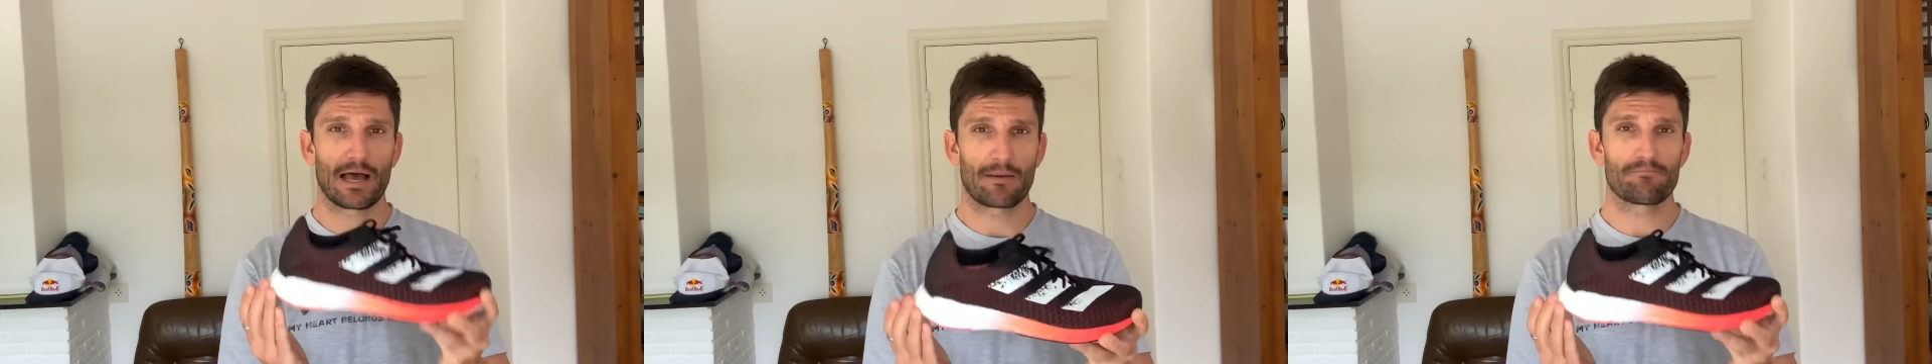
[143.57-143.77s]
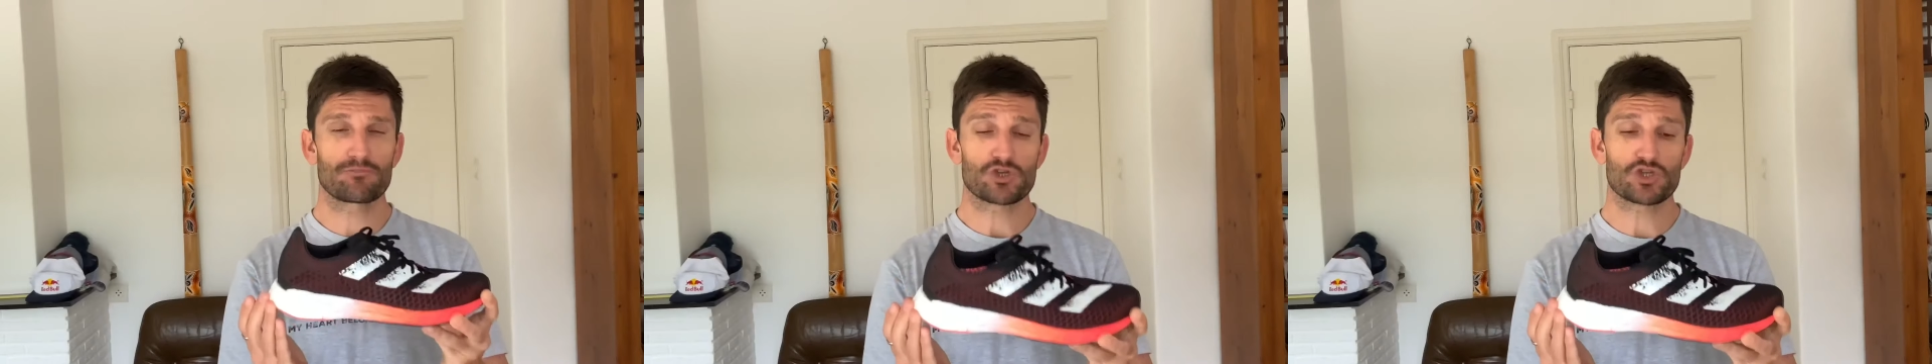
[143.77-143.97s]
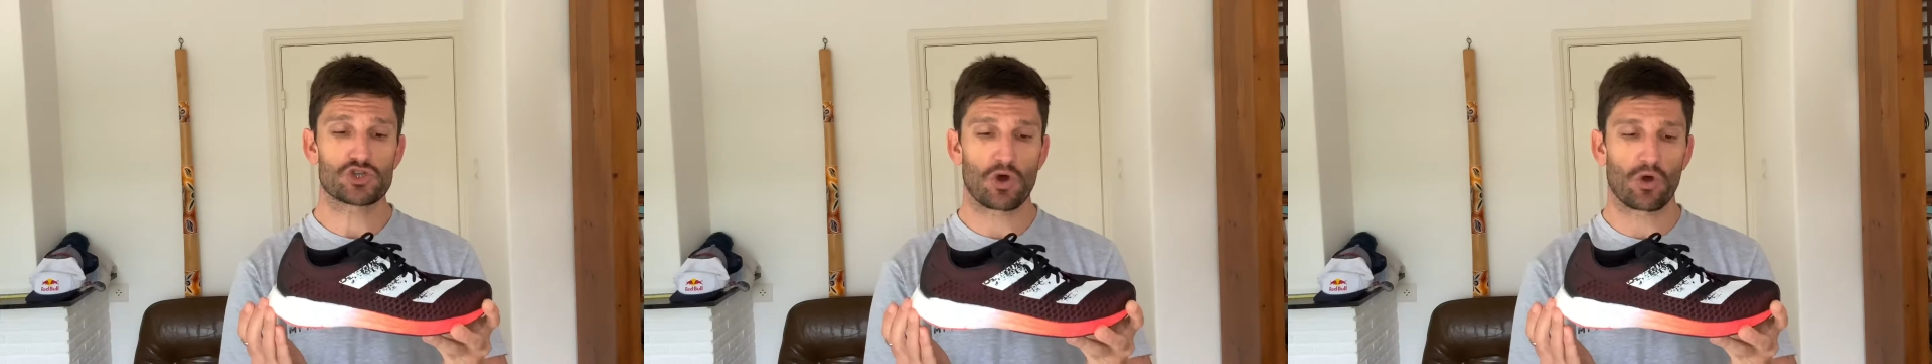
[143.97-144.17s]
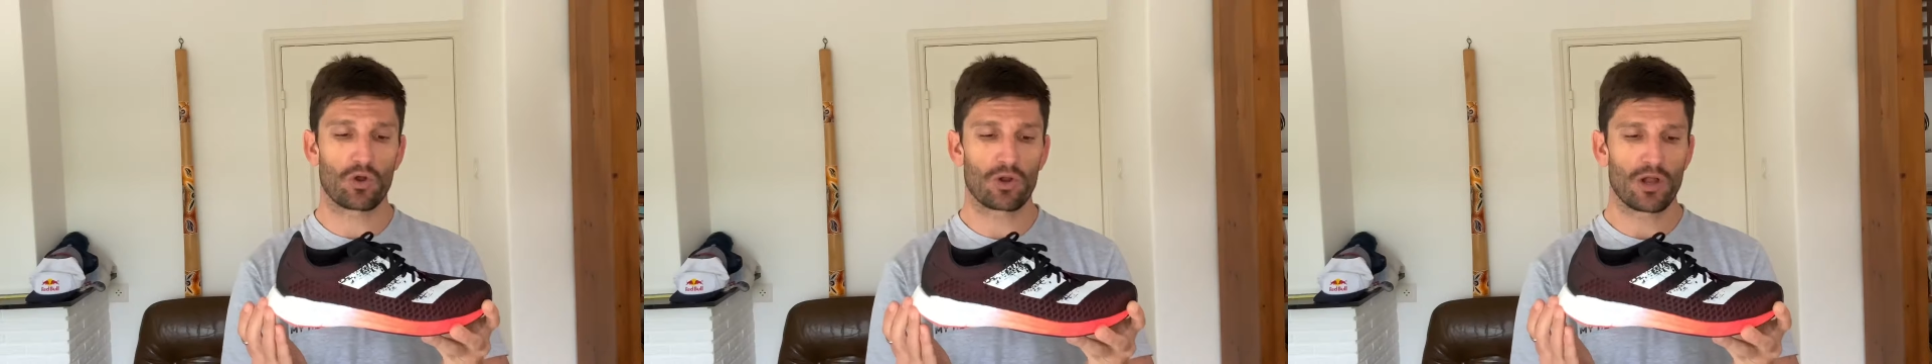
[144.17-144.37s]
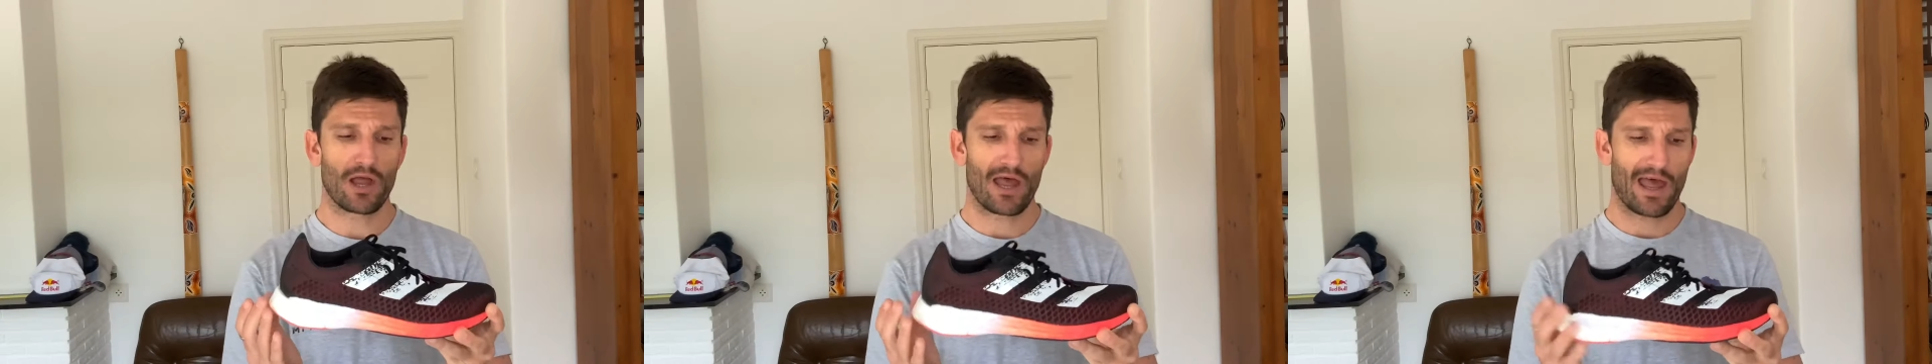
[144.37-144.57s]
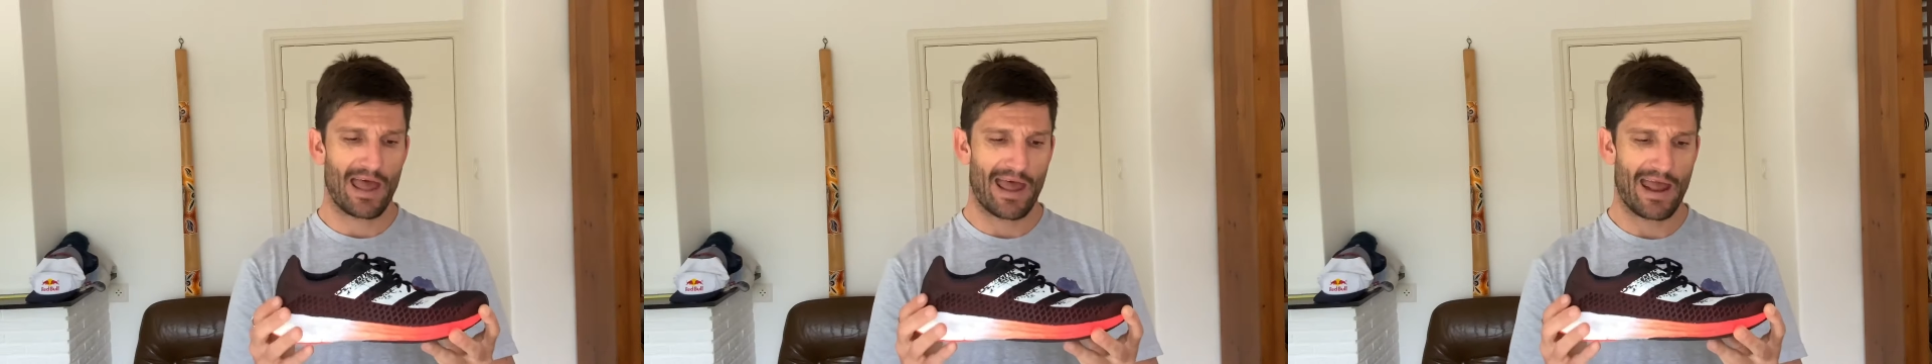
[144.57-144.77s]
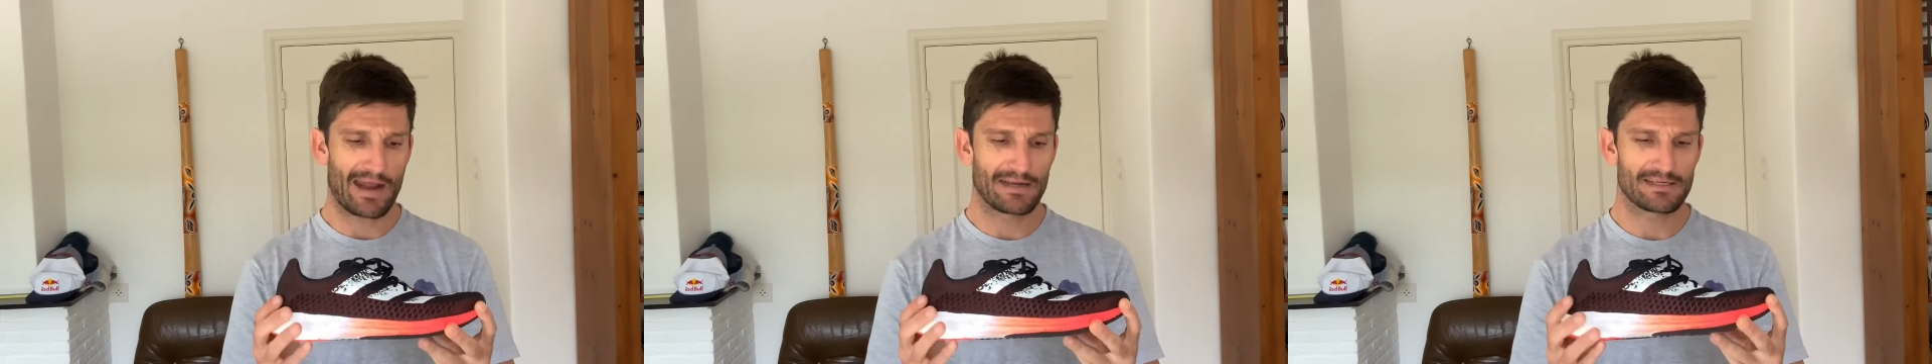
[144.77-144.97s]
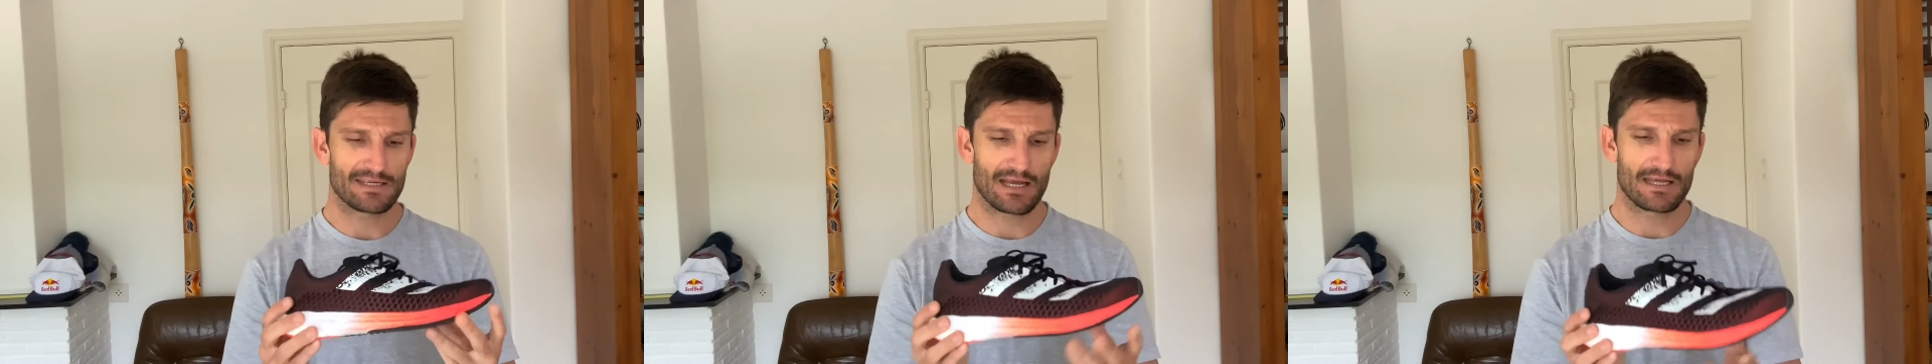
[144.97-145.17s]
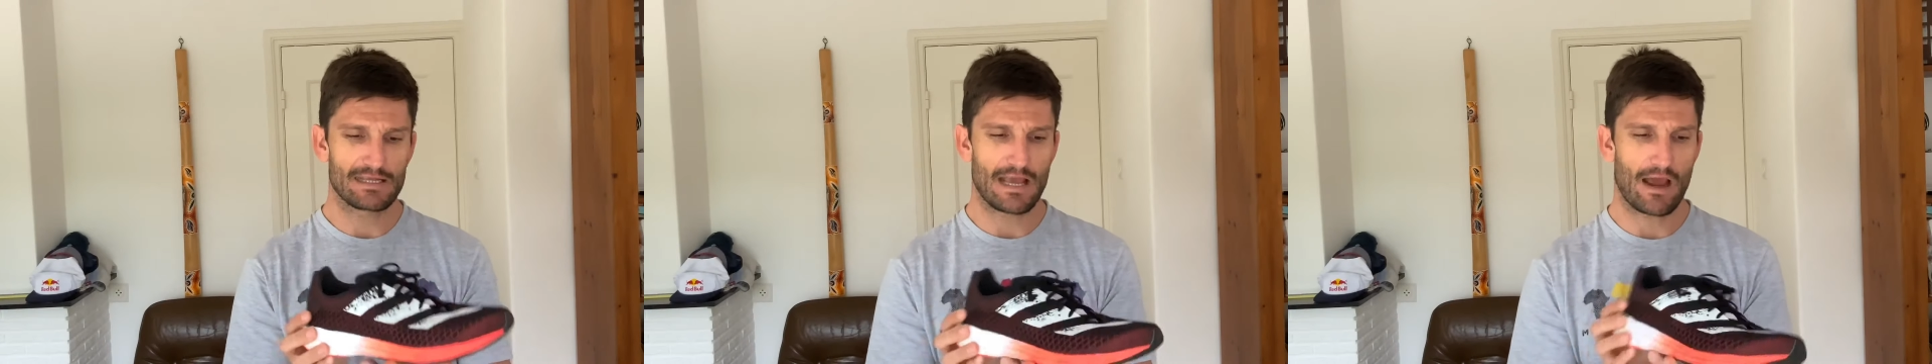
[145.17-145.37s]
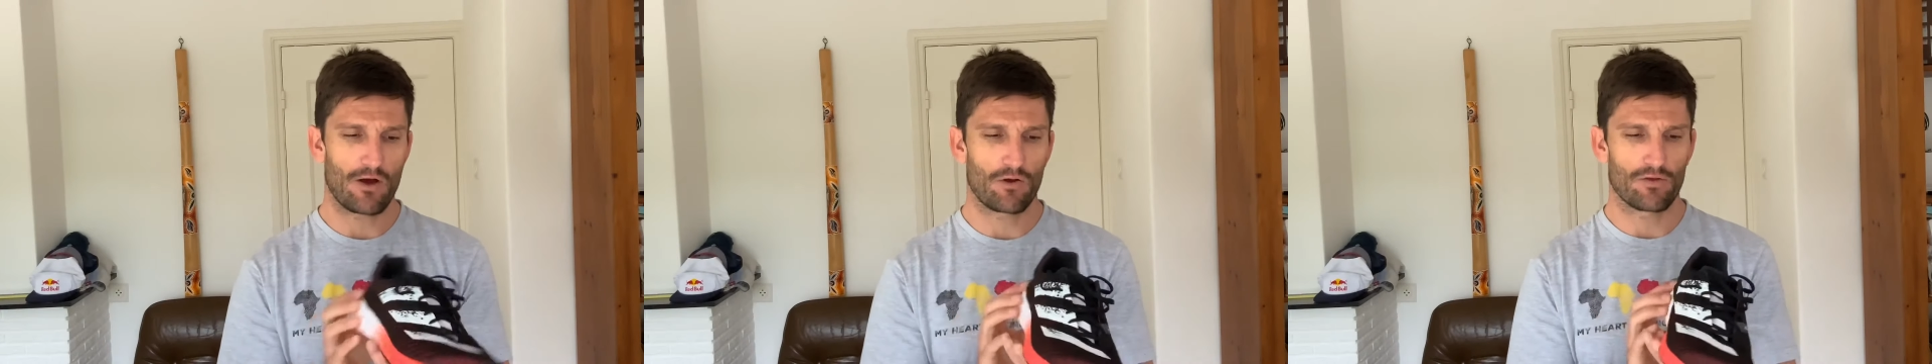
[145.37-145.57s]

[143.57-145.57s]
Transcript: sole, and yeah,